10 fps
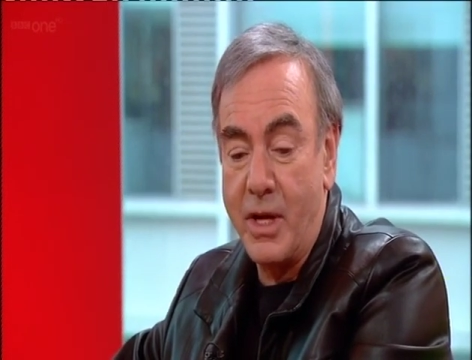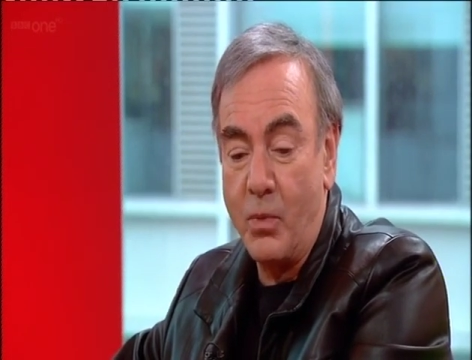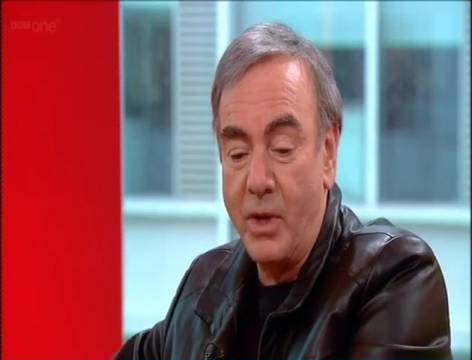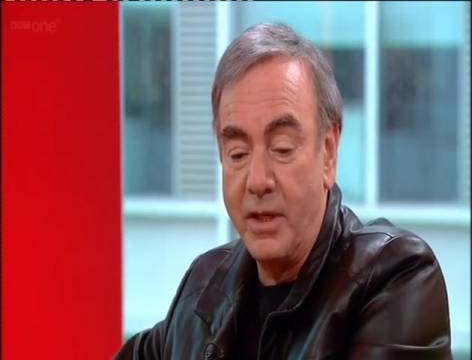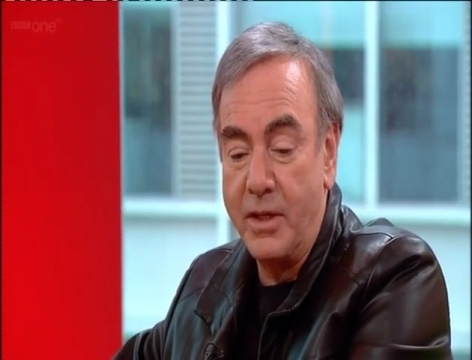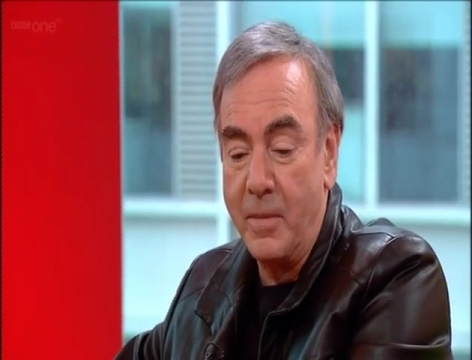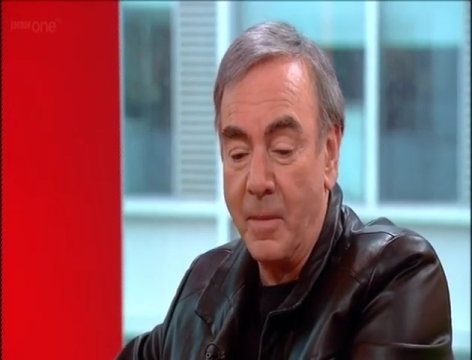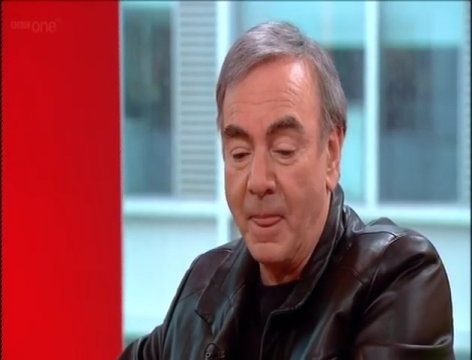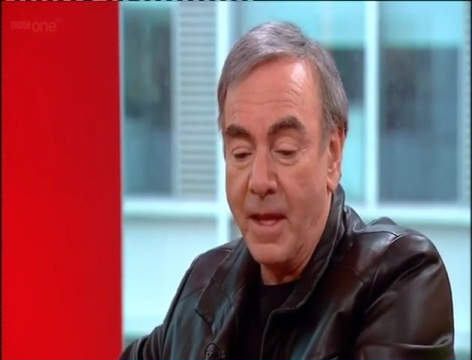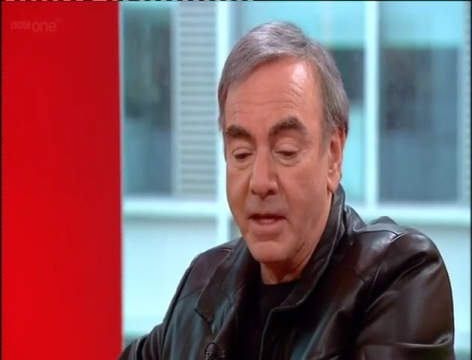I went
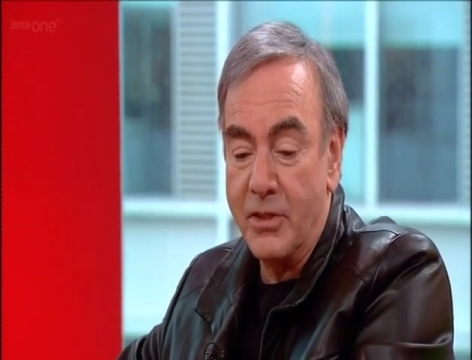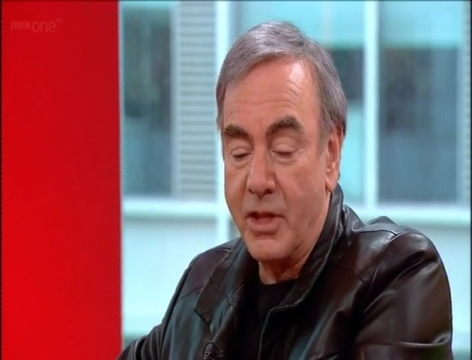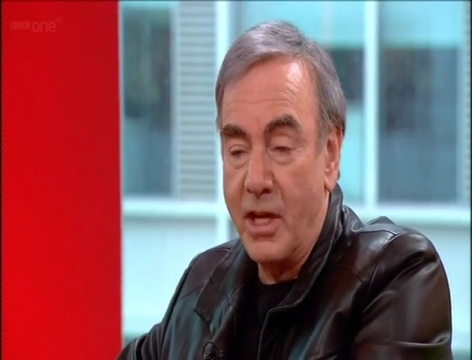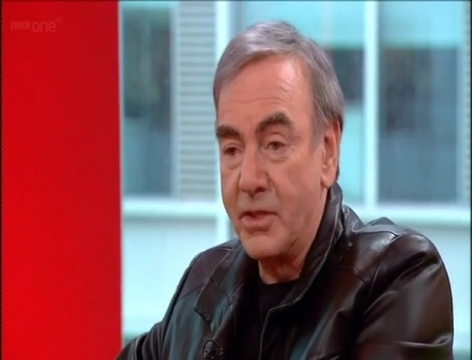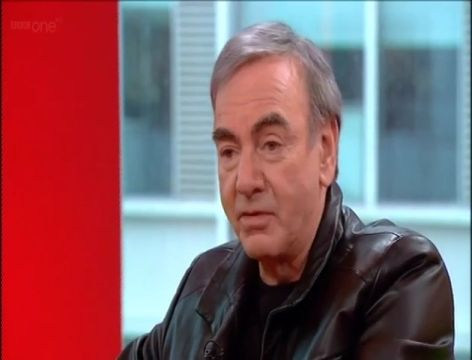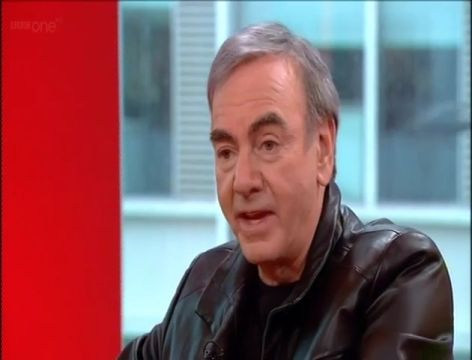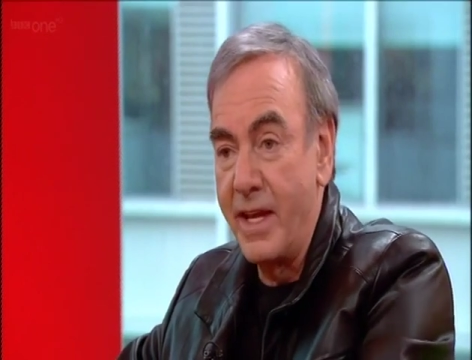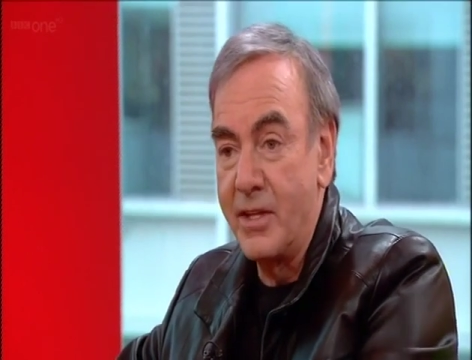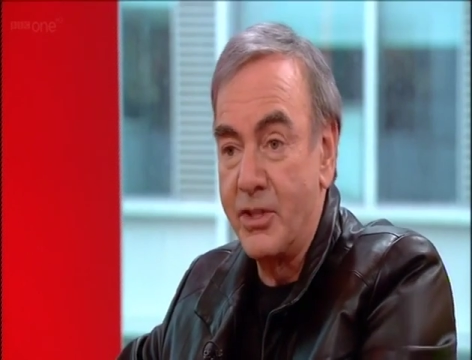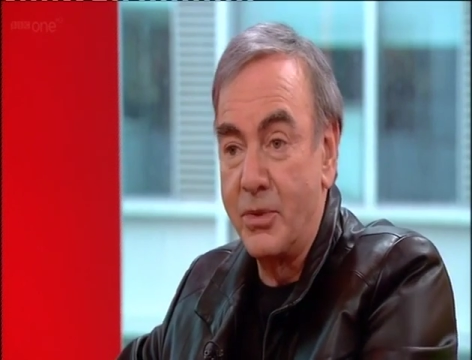to Las
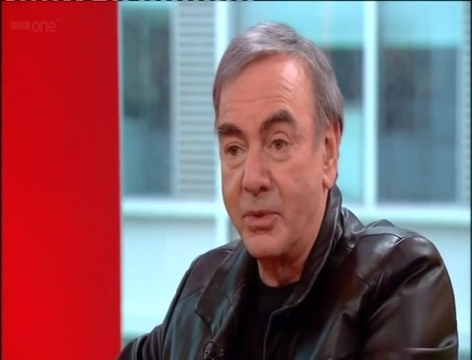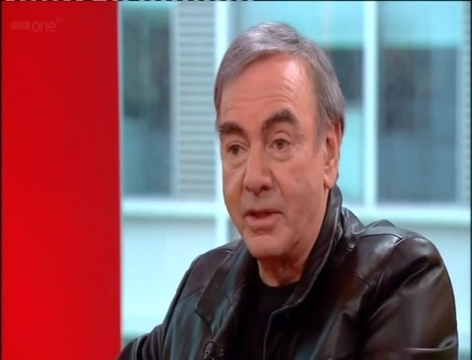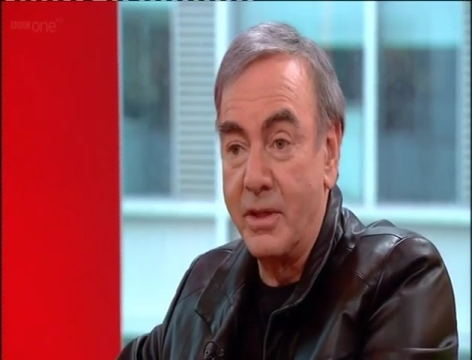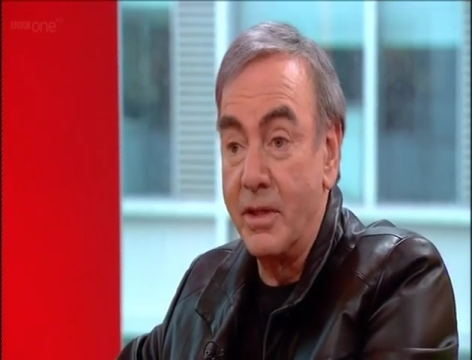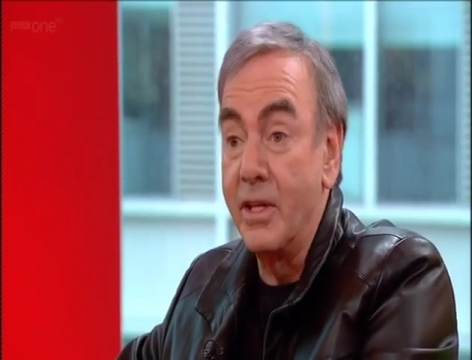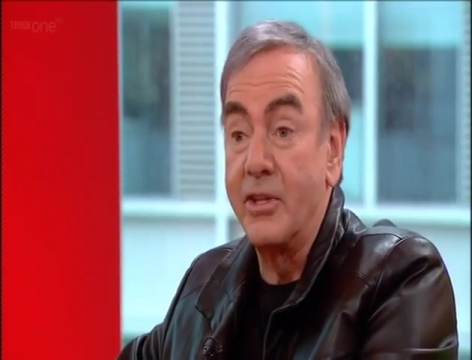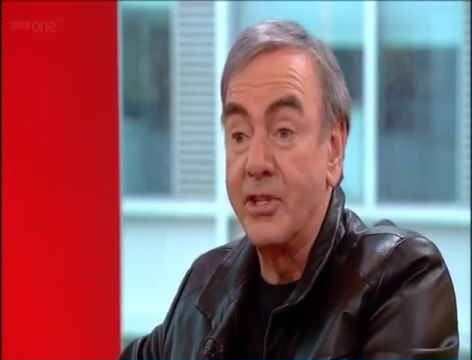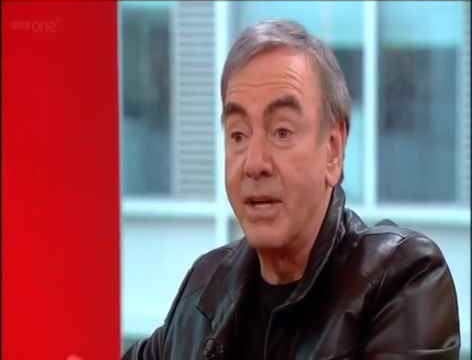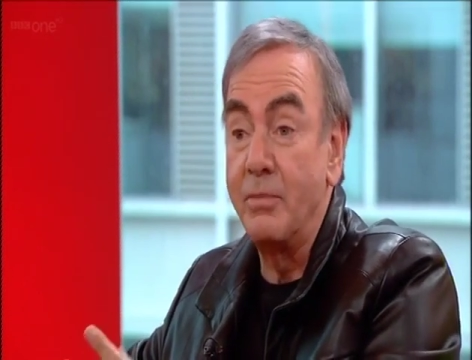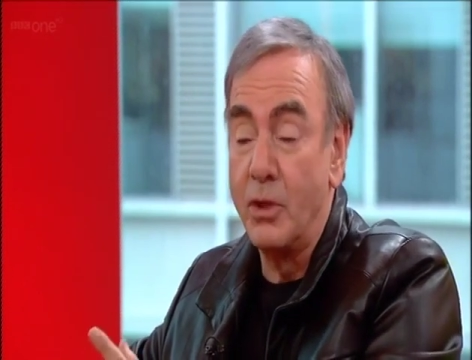Vegas to
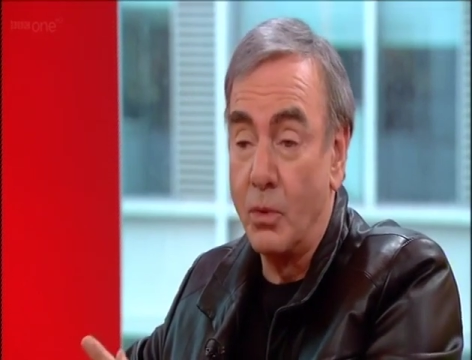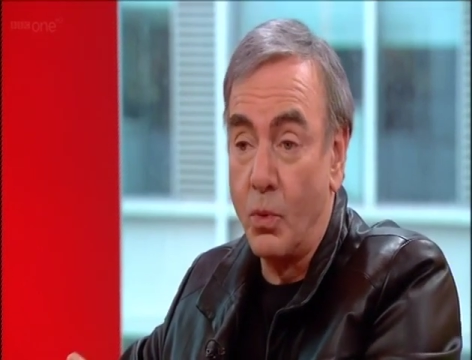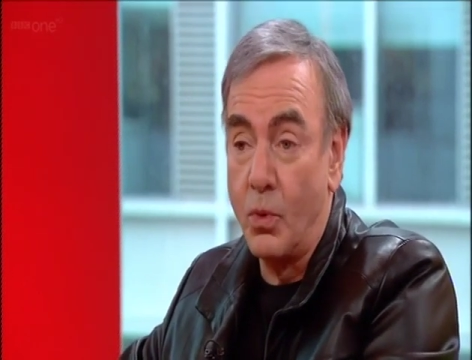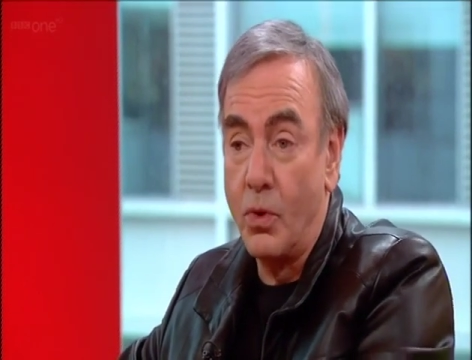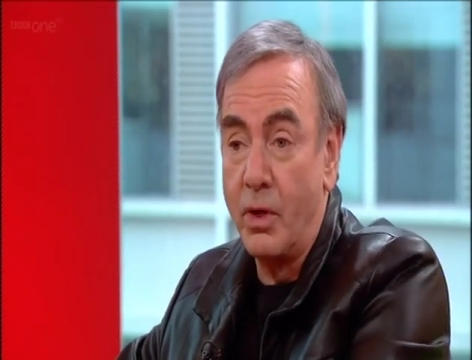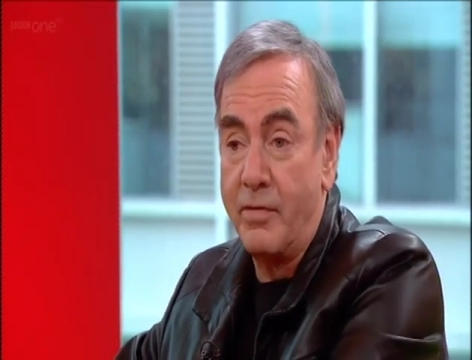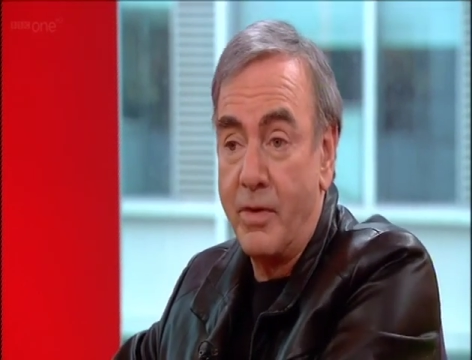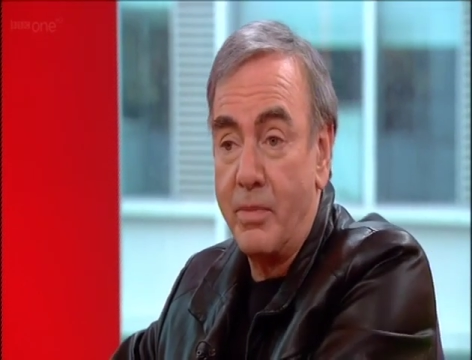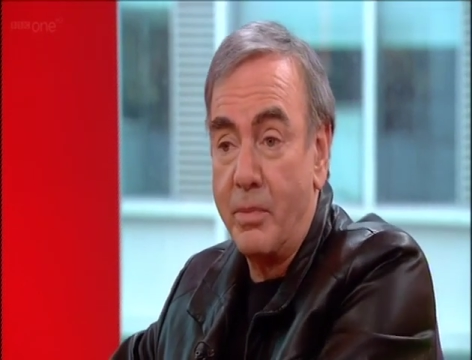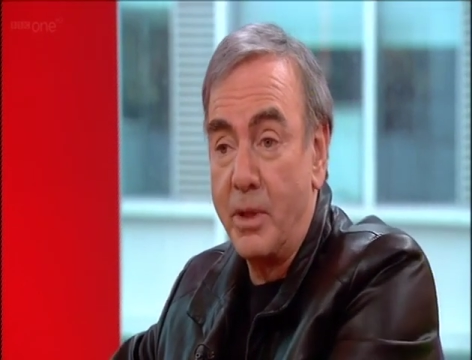accept an award
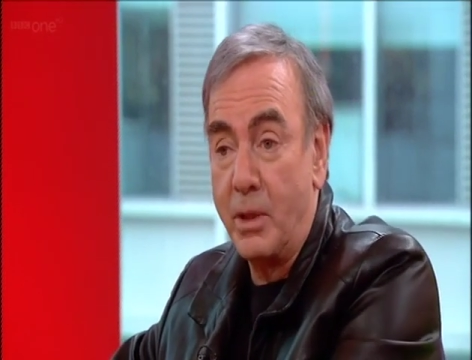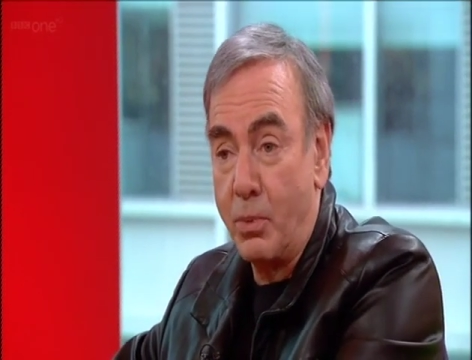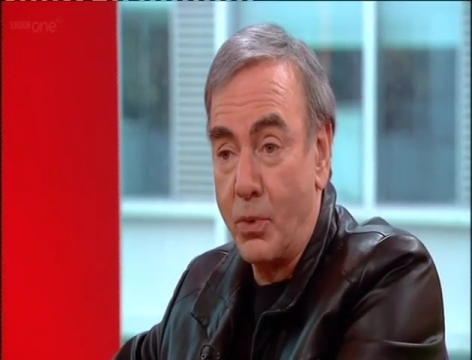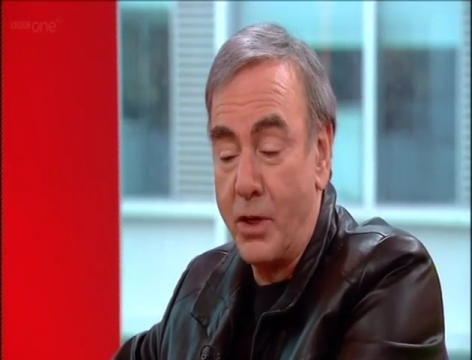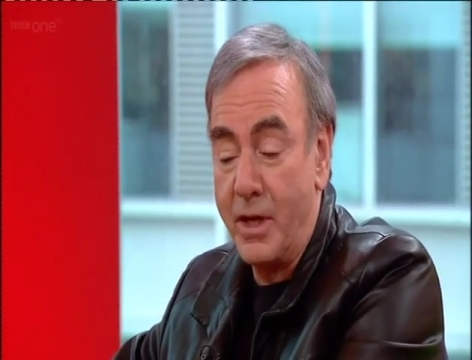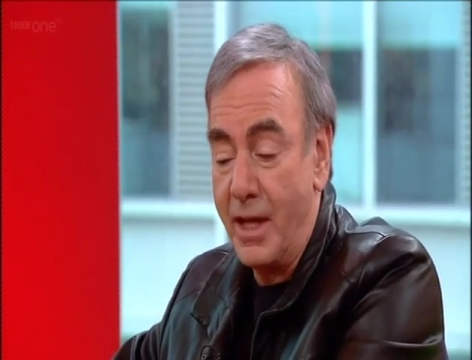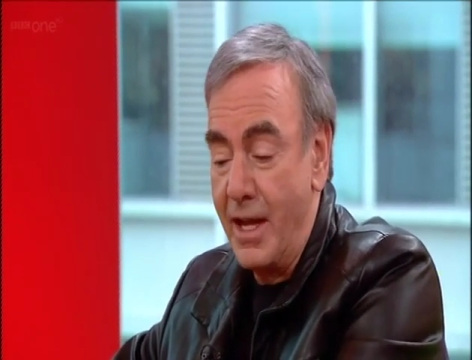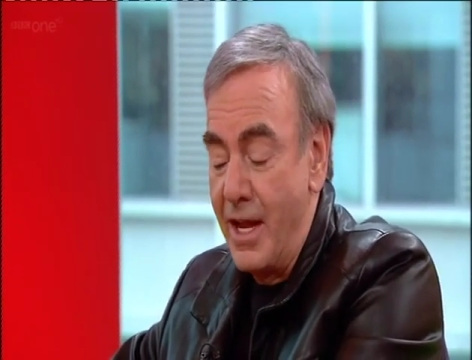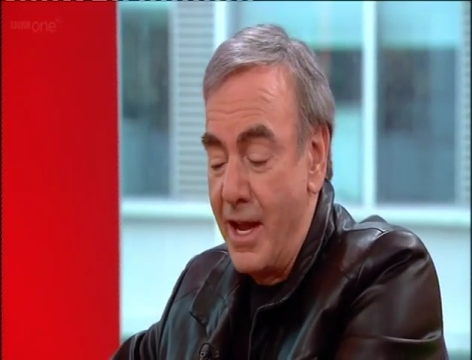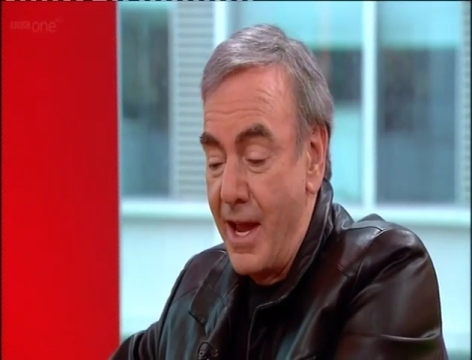from Billboard,
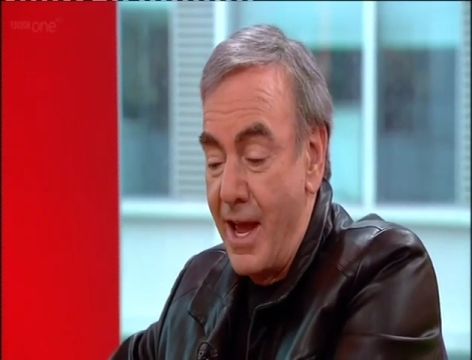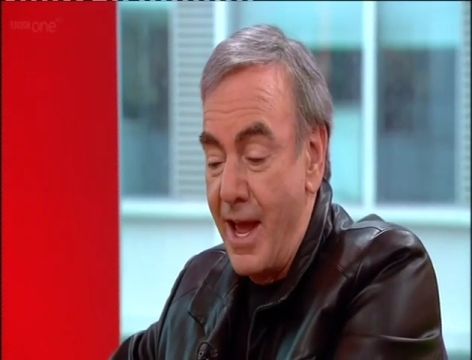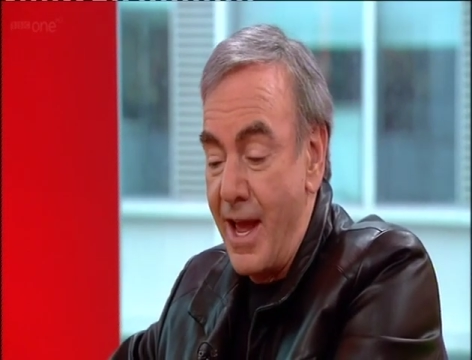uh -huh.